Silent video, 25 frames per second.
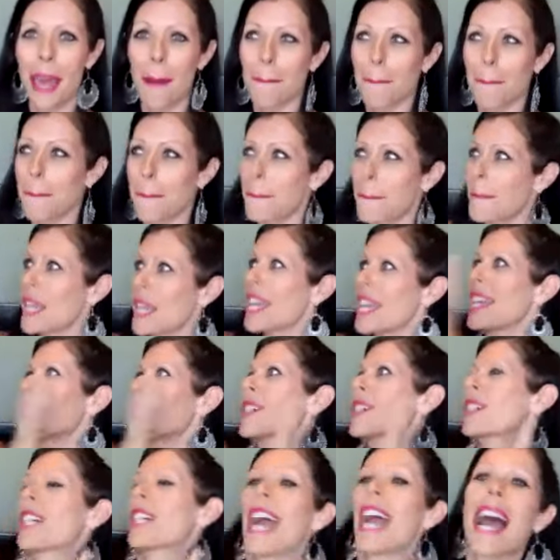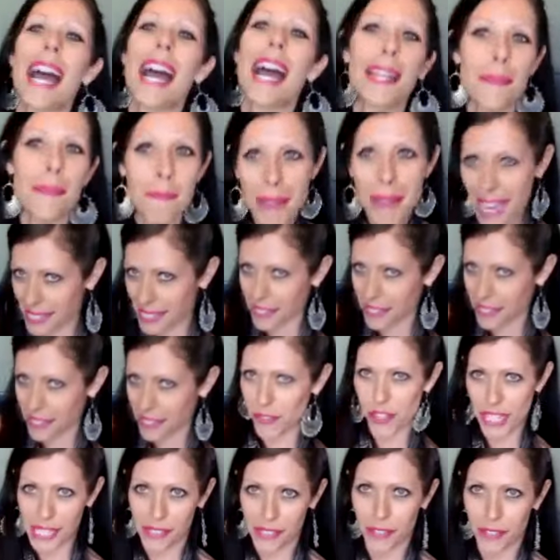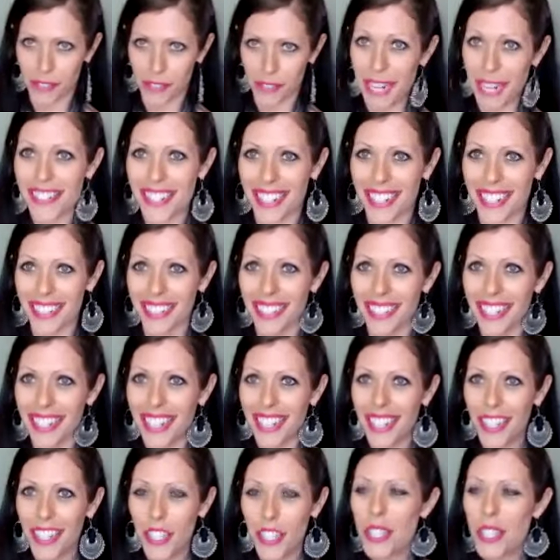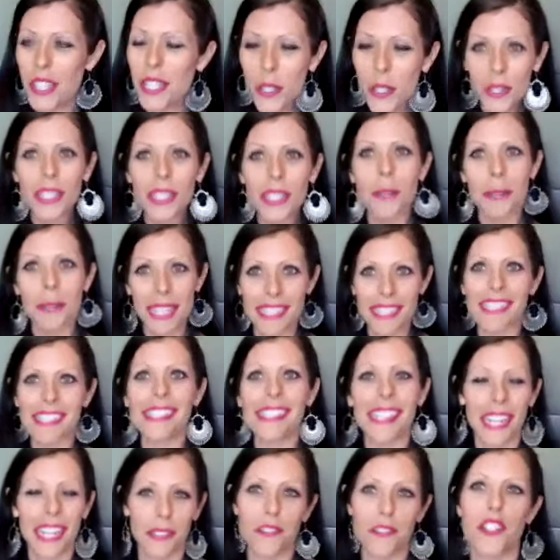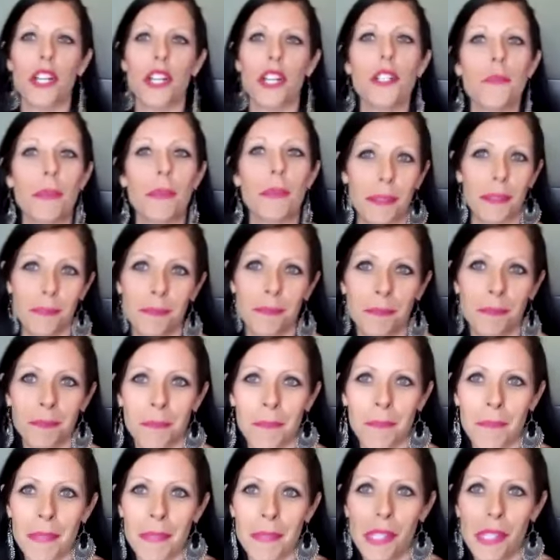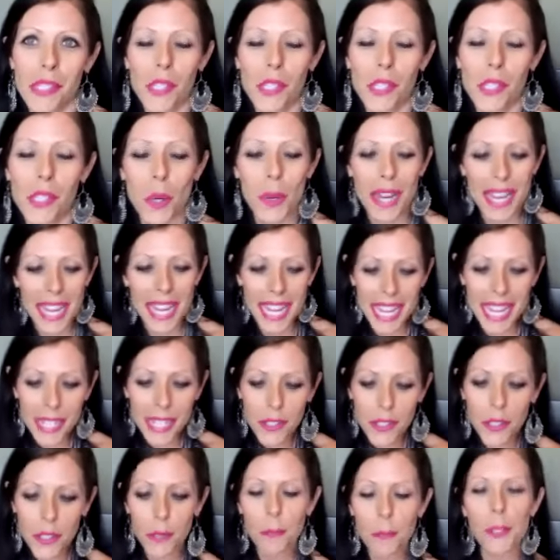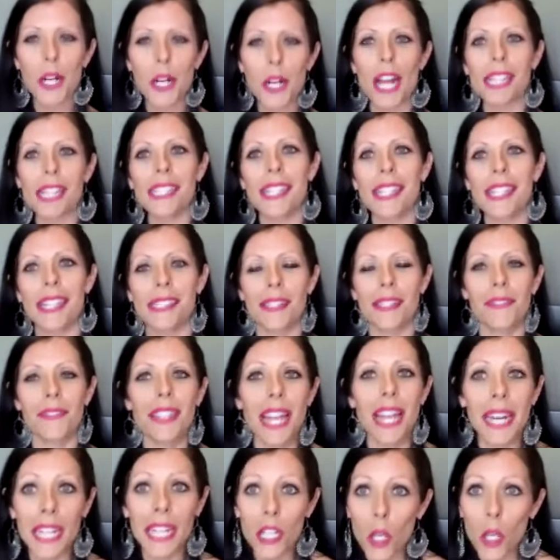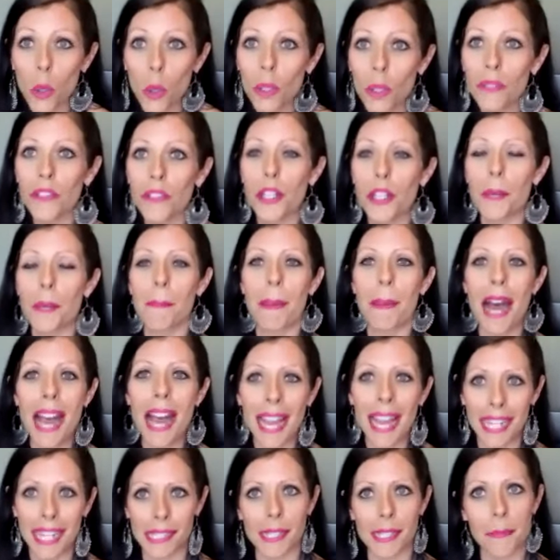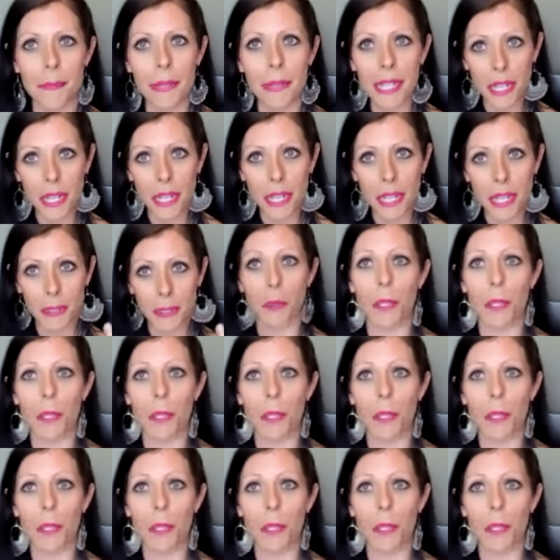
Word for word: that big, grand, massive transformation, you're still going to be in a state of judgment. So, in your process of letting go of your mind and becoming